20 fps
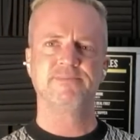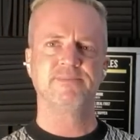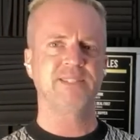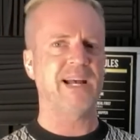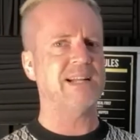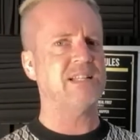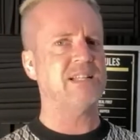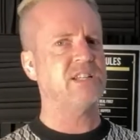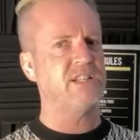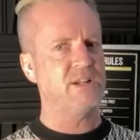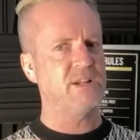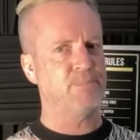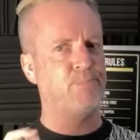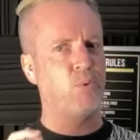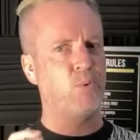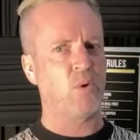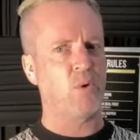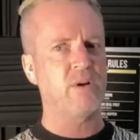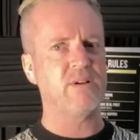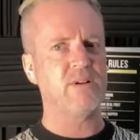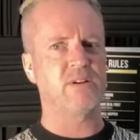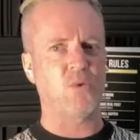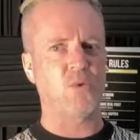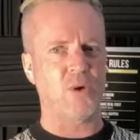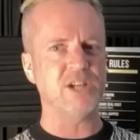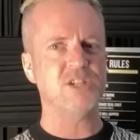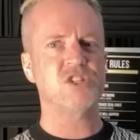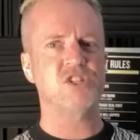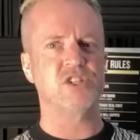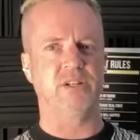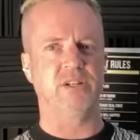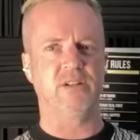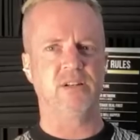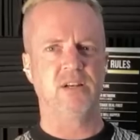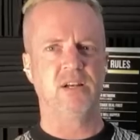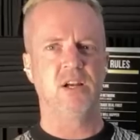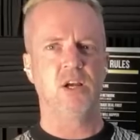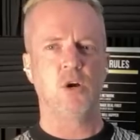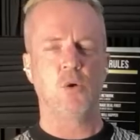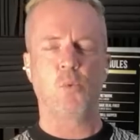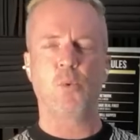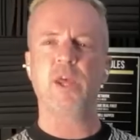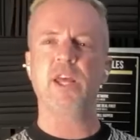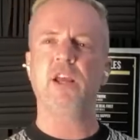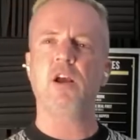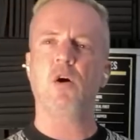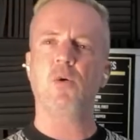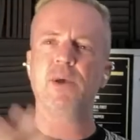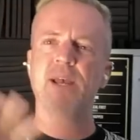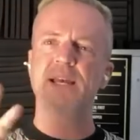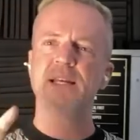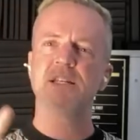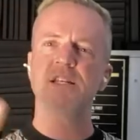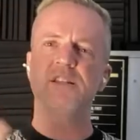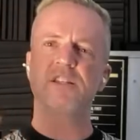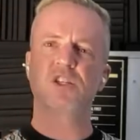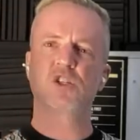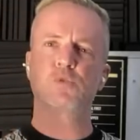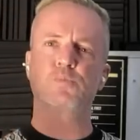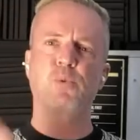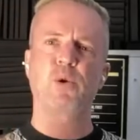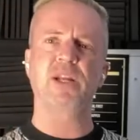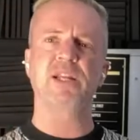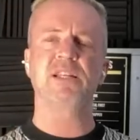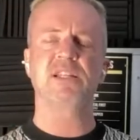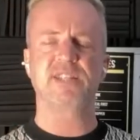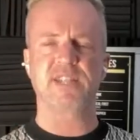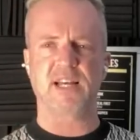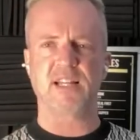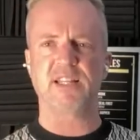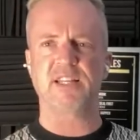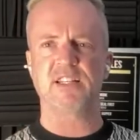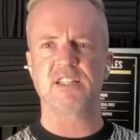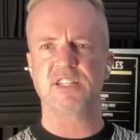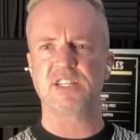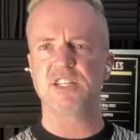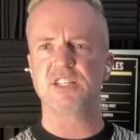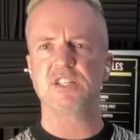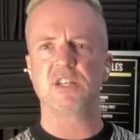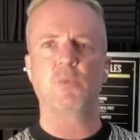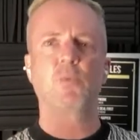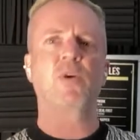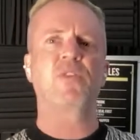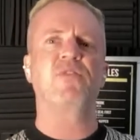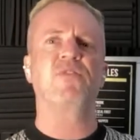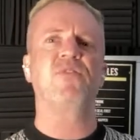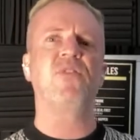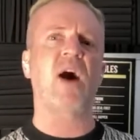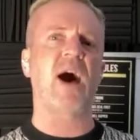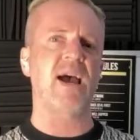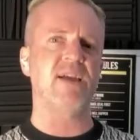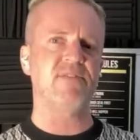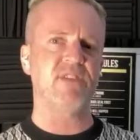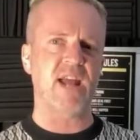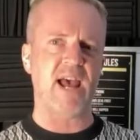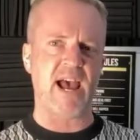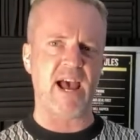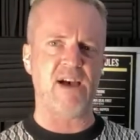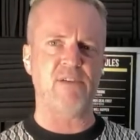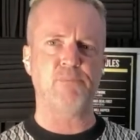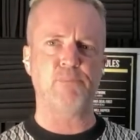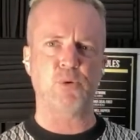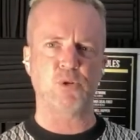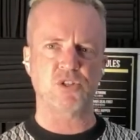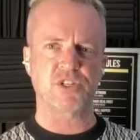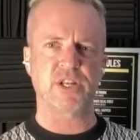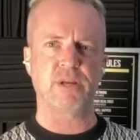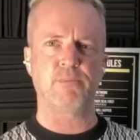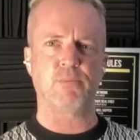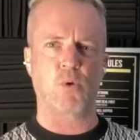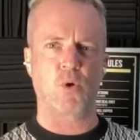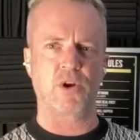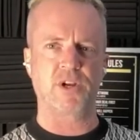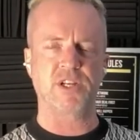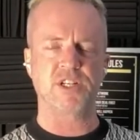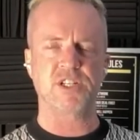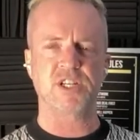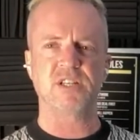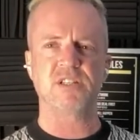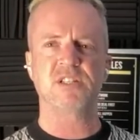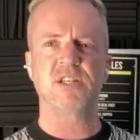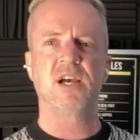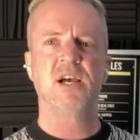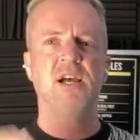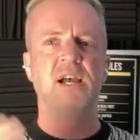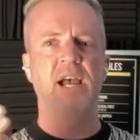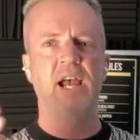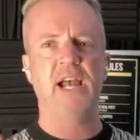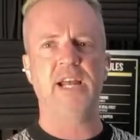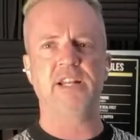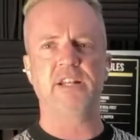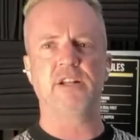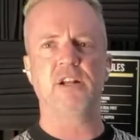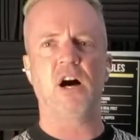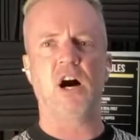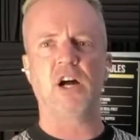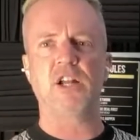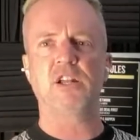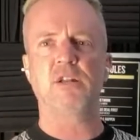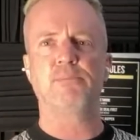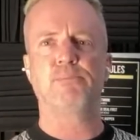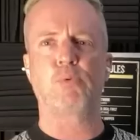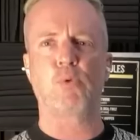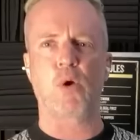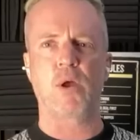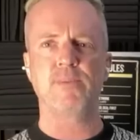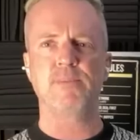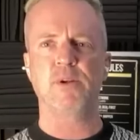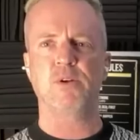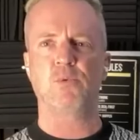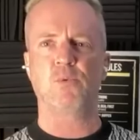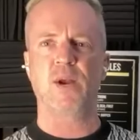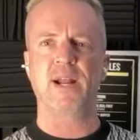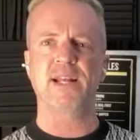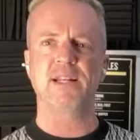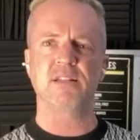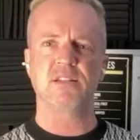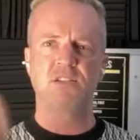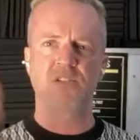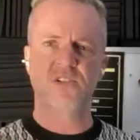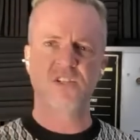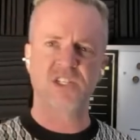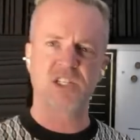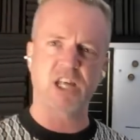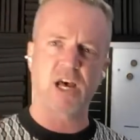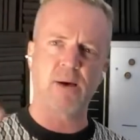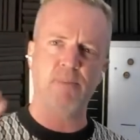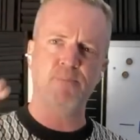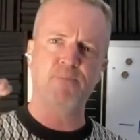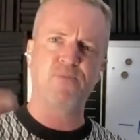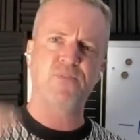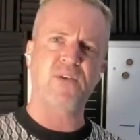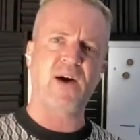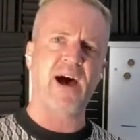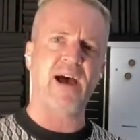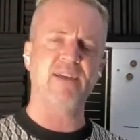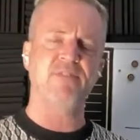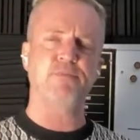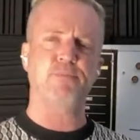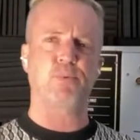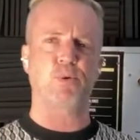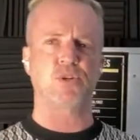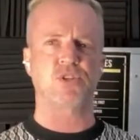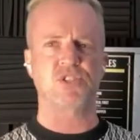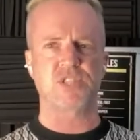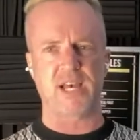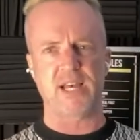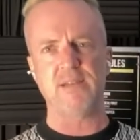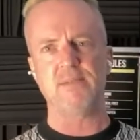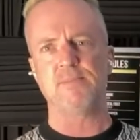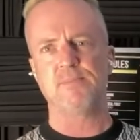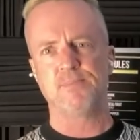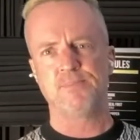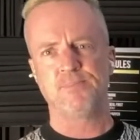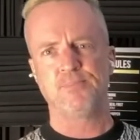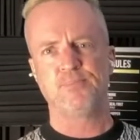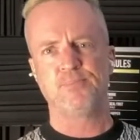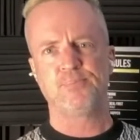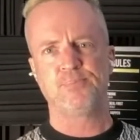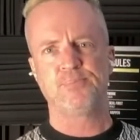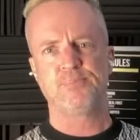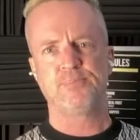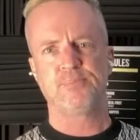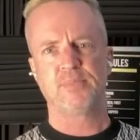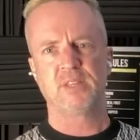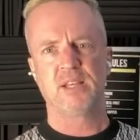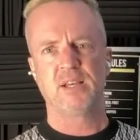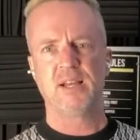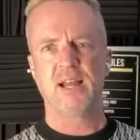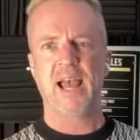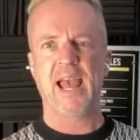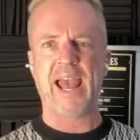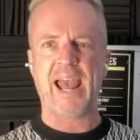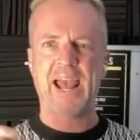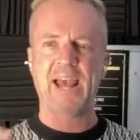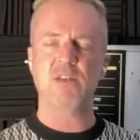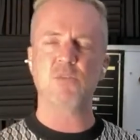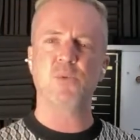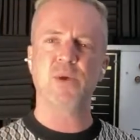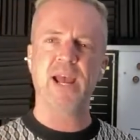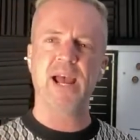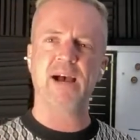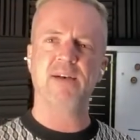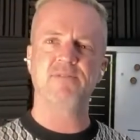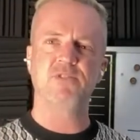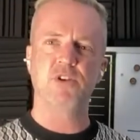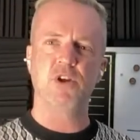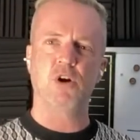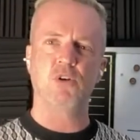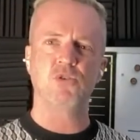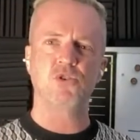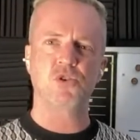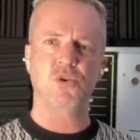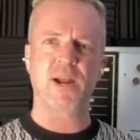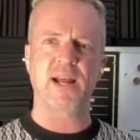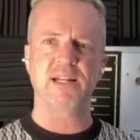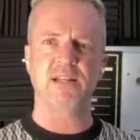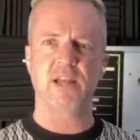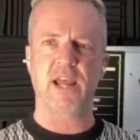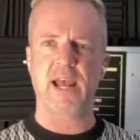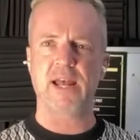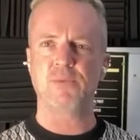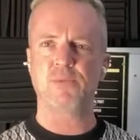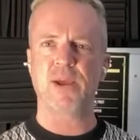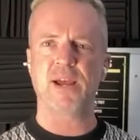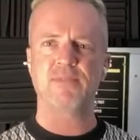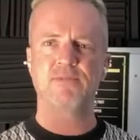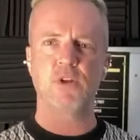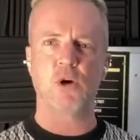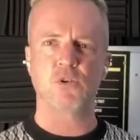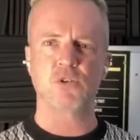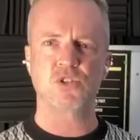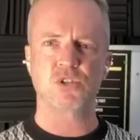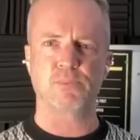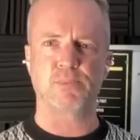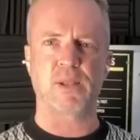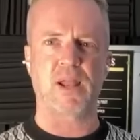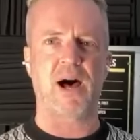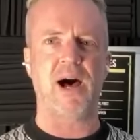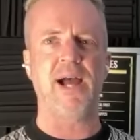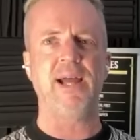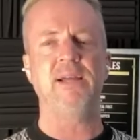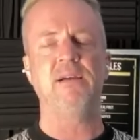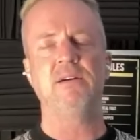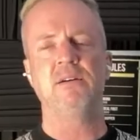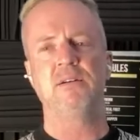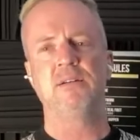That's an important question. We go into the spring selling season with five and a half percent mortgages and an unemployment rate sub five percent, and we have no trend and we have no supply.